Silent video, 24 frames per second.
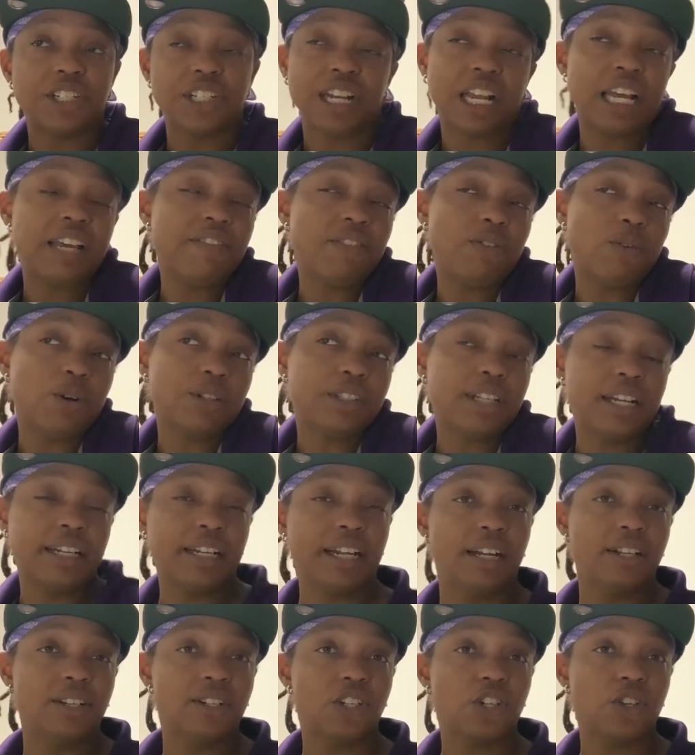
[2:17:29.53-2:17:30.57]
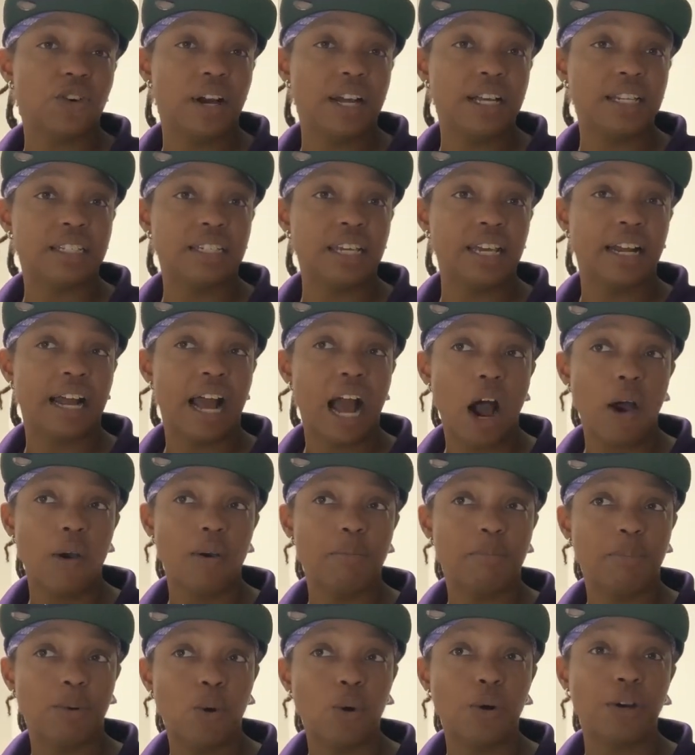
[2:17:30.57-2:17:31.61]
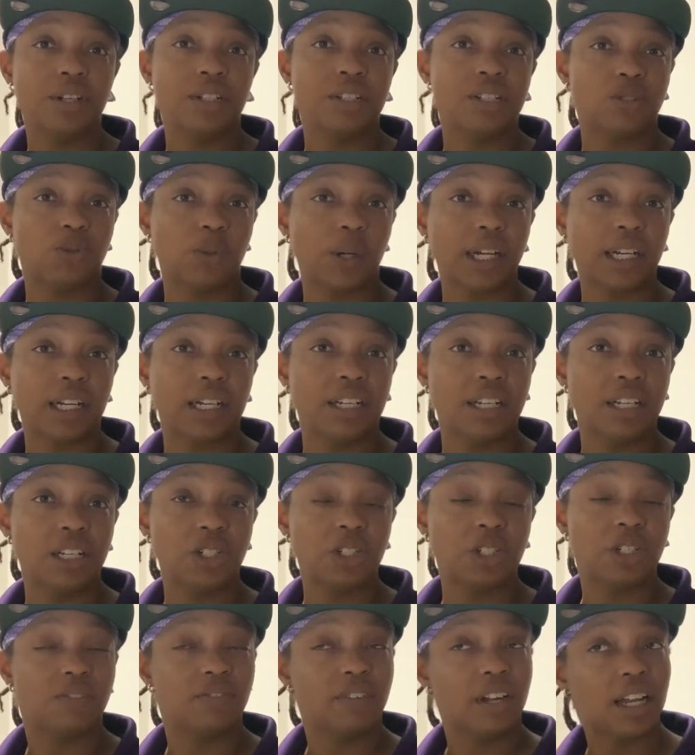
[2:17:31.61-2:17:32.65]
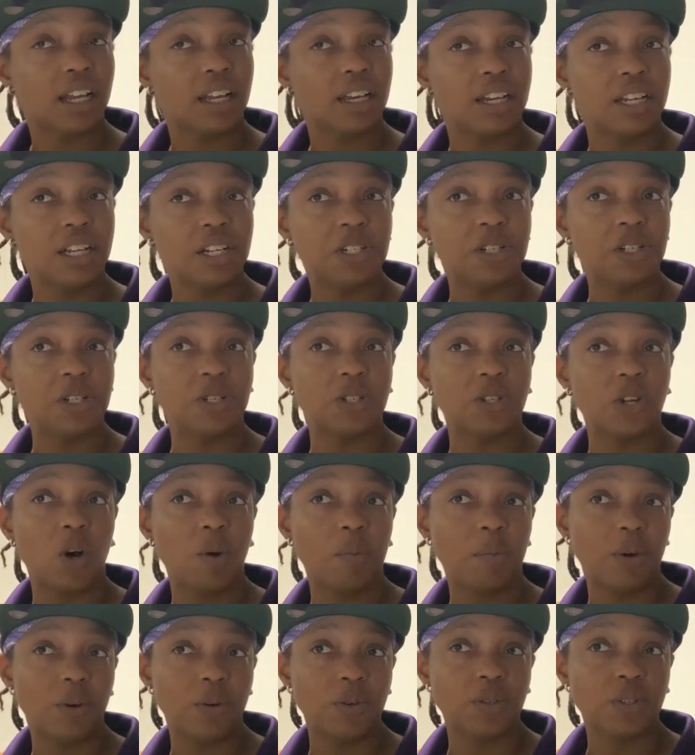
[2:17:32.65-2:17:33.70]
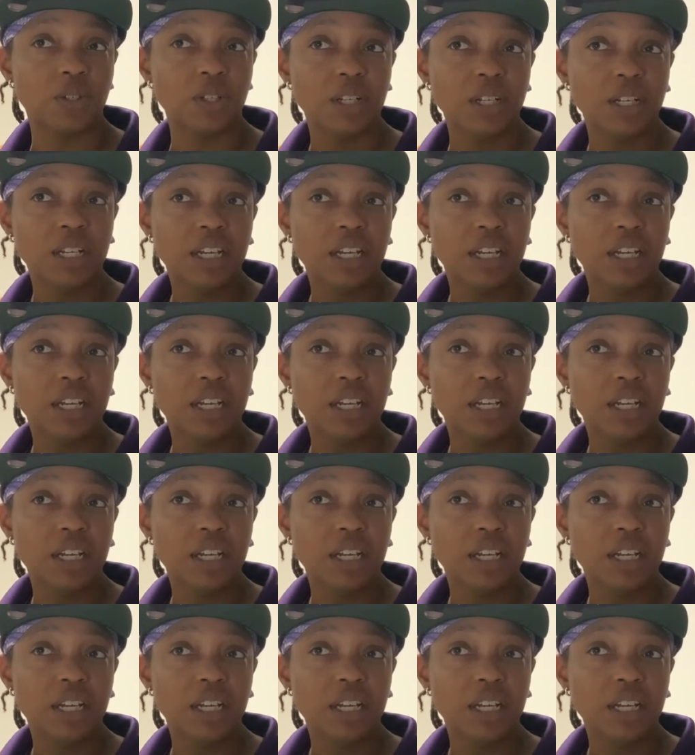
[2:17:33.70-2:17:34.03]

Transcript: 'Cause I even wrote that down too. I said, how important is recognition? And recognition is almost